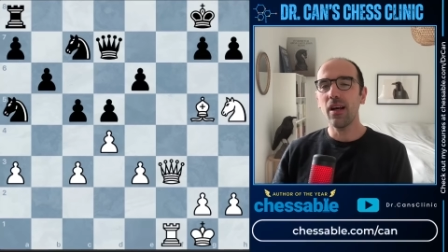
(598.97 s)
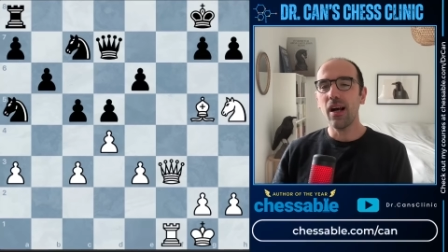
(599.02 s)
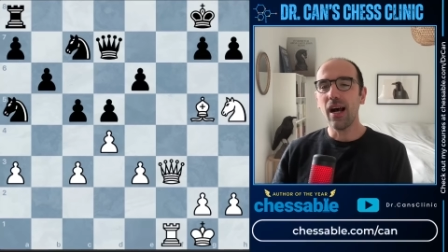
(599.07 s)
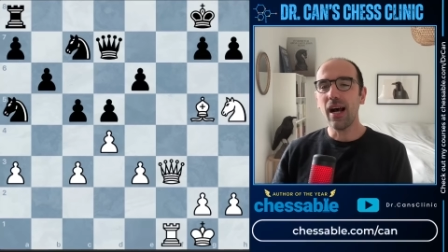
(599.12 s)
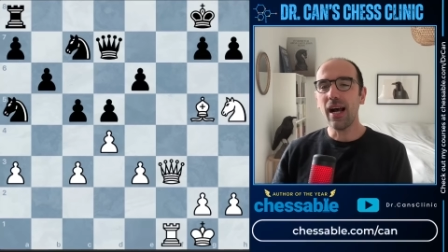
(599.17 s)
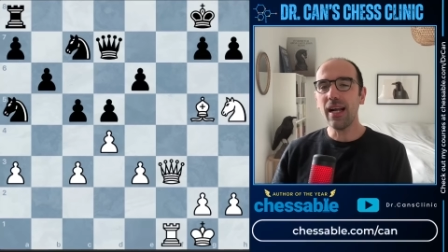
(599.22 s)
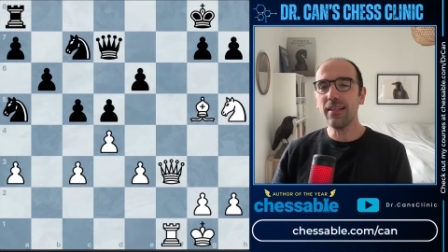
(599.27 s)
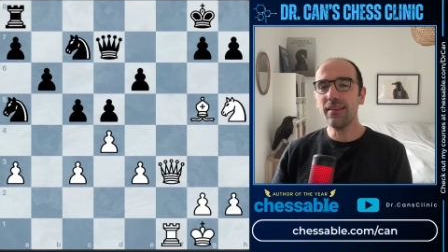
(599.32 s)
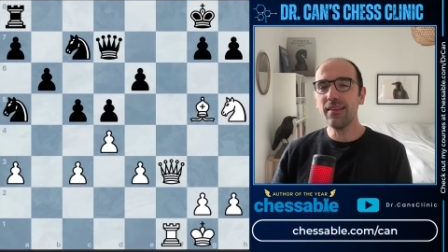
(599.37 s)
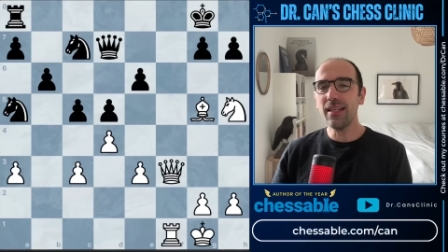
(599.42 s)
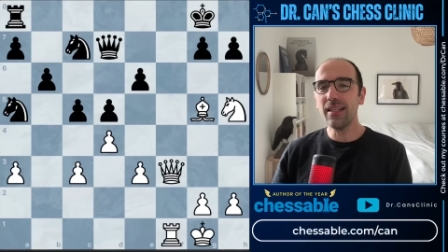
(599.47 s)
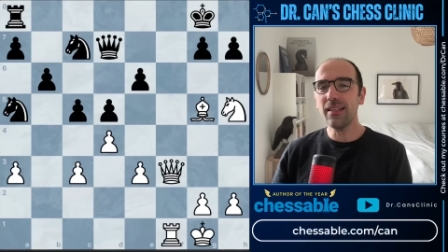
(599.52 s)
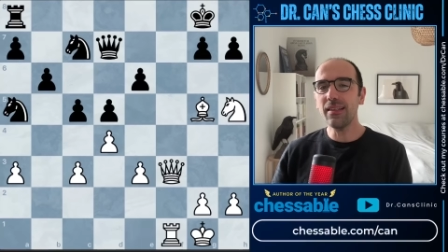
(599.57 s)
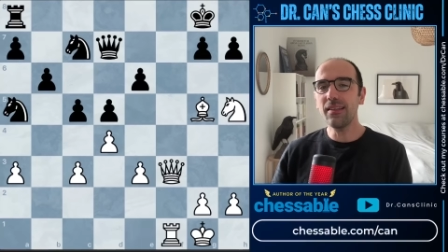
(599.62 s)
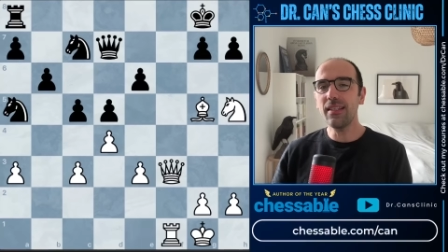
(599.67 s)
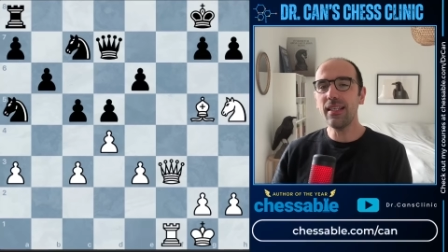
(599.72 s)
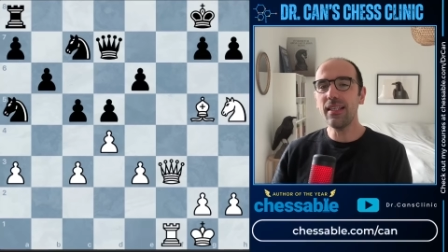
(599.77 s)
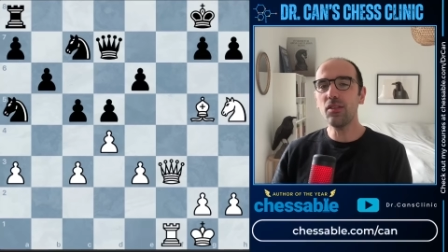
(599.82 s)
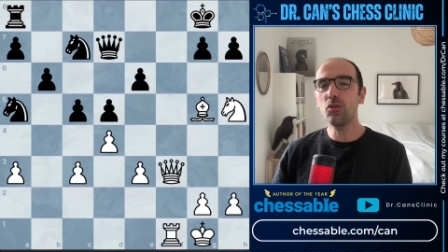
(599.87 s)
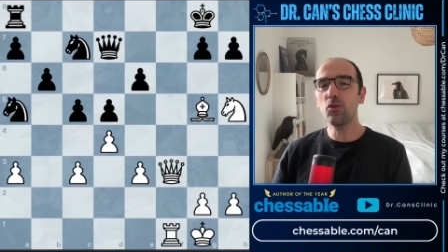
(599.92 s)
I think
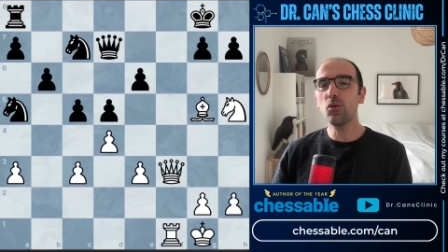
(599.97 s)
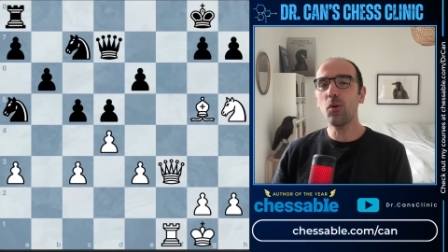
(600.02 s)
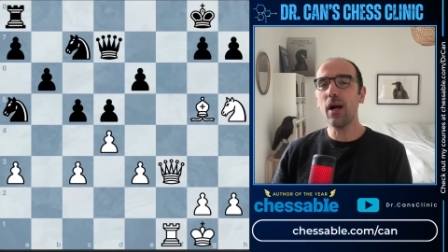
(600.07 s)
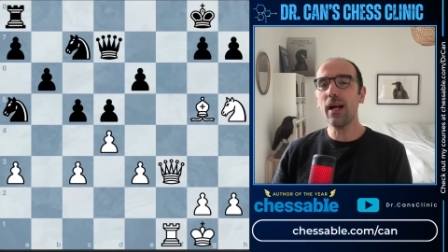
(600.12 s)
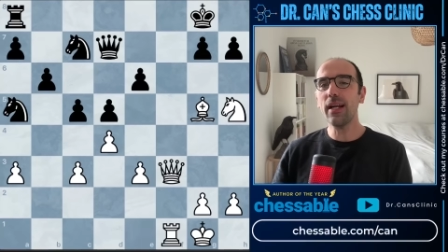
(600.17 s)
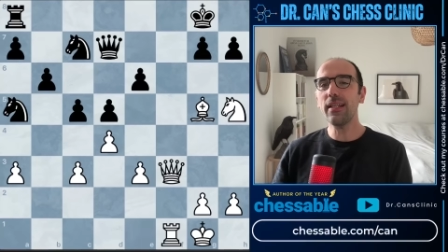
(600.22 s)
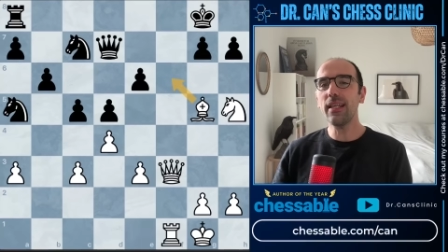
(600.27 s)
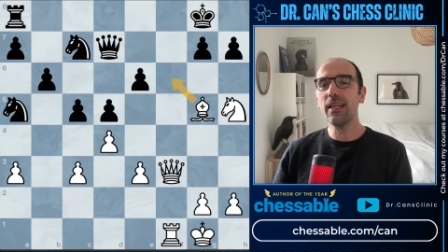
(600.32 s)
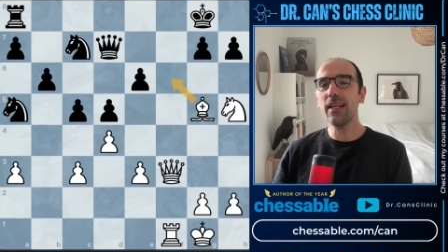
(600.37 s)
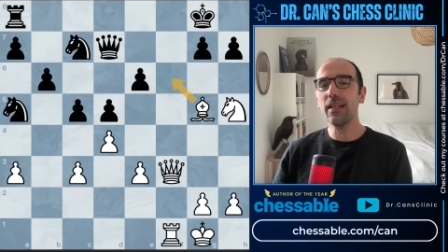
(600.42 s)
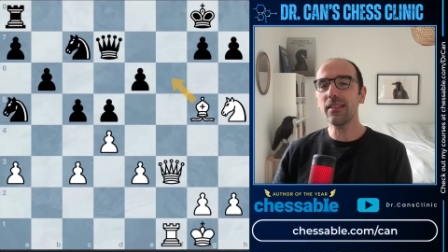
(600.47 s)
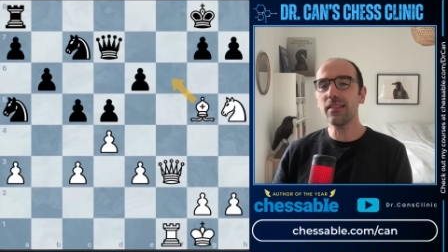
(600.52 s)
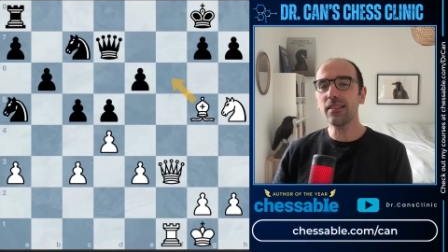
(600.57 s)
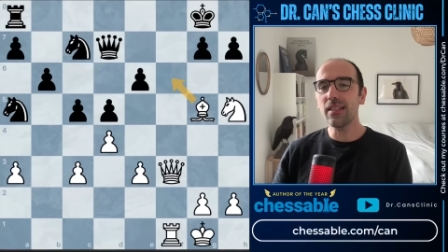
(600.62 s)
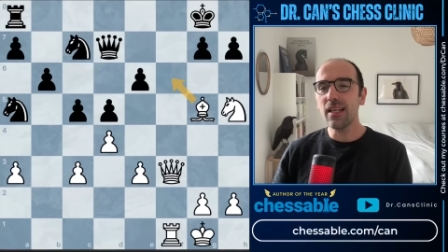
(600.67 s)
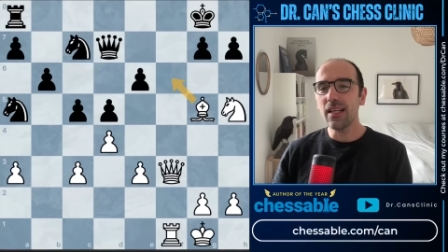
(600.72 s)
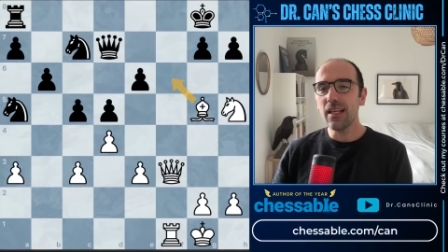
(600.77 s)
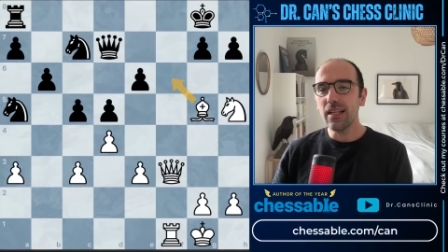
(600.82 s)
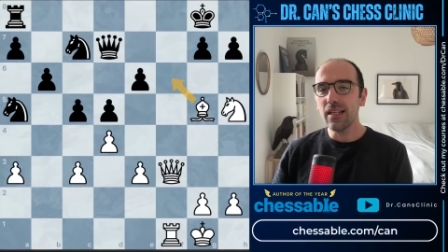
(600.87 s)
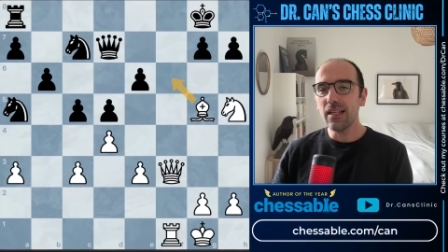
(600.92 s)
these two ideas
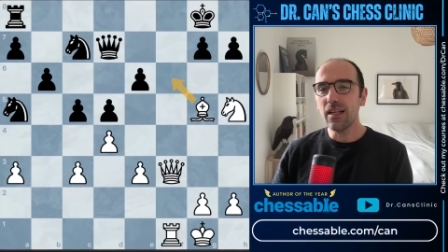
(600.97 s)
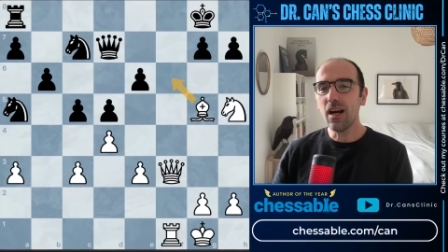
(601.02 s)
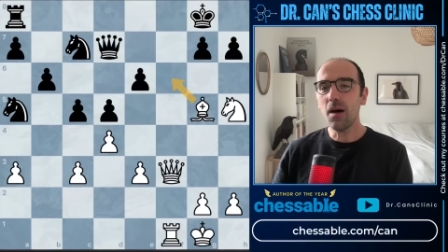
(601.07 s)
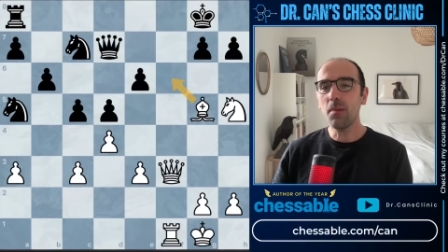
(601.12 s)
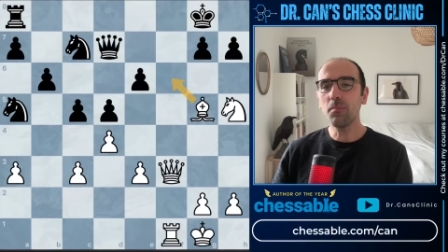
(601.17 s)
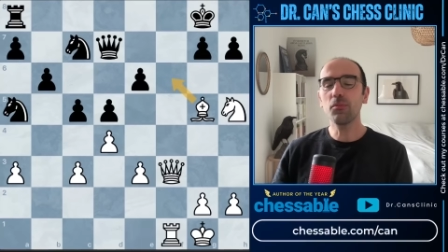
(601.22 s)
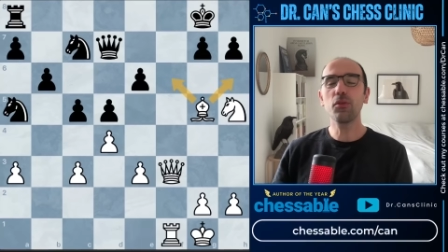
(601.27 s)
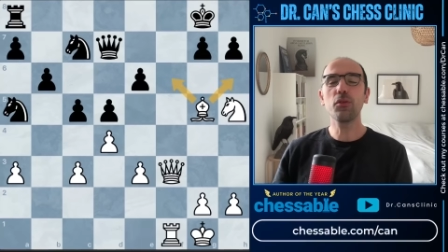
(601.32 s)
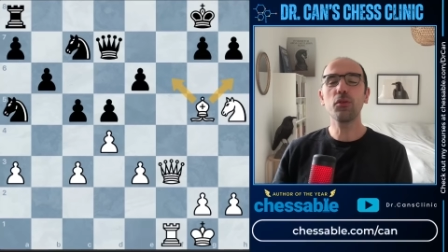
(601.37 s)
come to